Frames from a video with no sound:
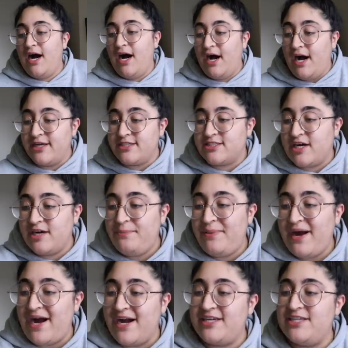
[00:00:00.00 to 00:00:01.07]
I just got a
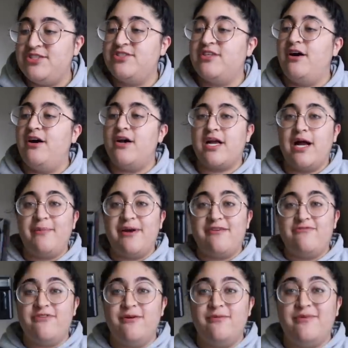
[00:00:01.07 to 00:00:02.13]
package though. I got my
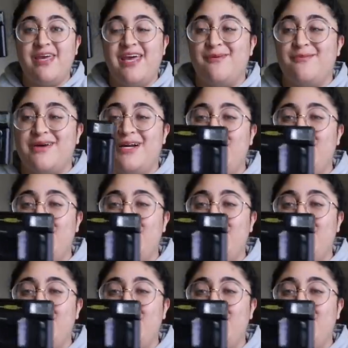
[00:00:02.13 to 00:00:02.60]
film camera.